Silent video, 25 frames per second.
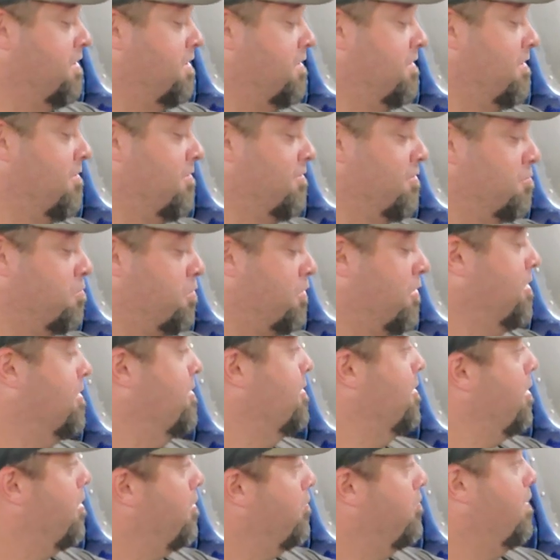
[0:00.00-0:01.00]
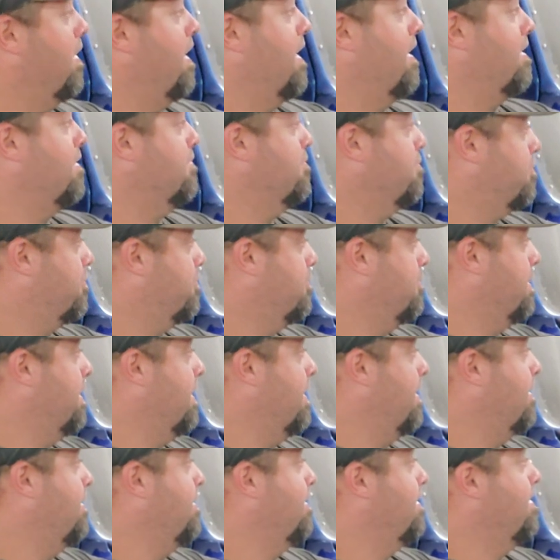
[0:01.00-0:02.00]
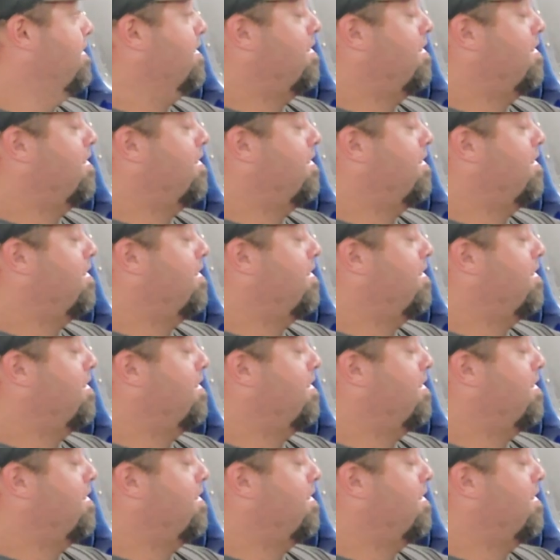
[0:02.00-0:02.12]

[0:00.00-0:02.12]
It was pretty nerve-wracking for me.